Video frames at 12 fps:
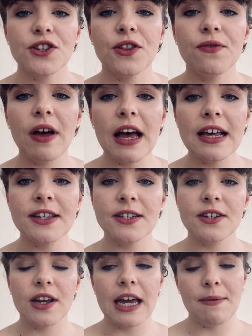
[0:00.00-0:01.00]
the first
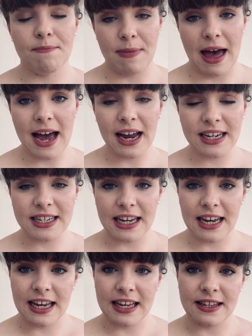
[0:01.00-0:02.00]
impact
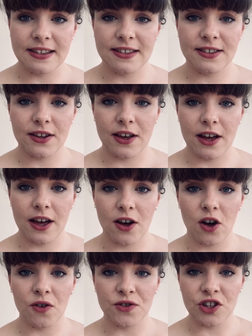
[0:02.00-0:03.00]
is
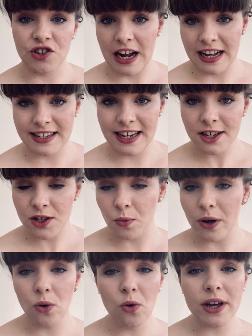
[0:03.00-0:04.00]
obviously genetics. We're
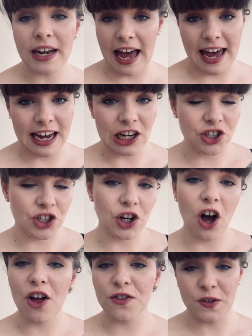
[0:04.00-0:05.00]
all going to age. You
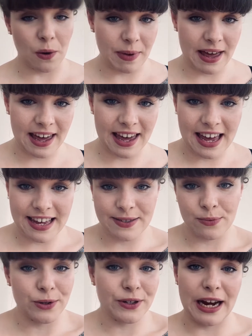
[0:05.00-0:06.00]
can't stop it. It's
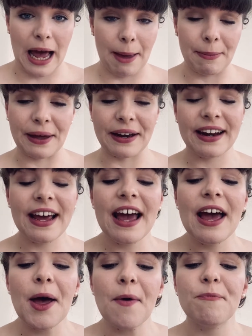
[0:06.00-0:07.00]
what's going to happen.
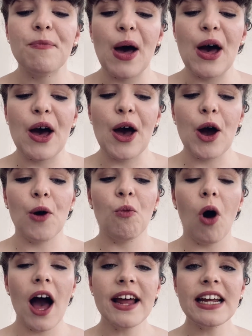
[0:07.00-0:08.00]
But
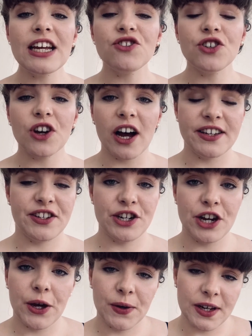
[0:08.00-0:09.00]
what I need you guys to know
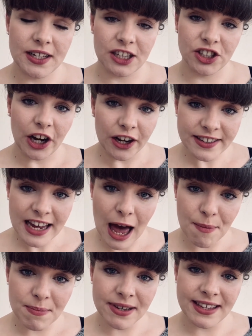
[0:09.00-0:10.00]
is actually only
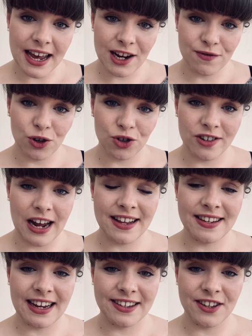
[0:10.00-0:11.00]
10% of your
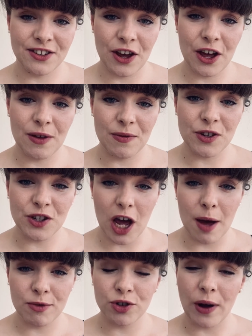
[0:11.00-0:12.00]
genetics
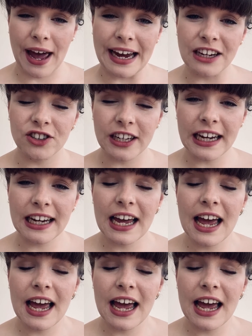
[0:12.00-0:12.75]
determines your aging.